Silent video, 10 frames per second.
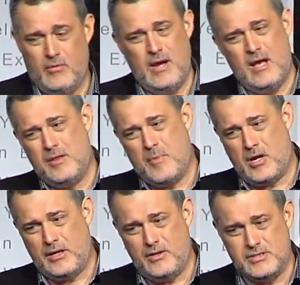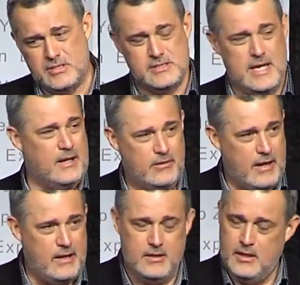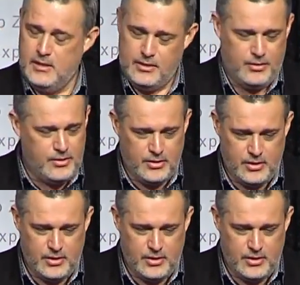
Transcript: Well, the market knows this is that. Great. No.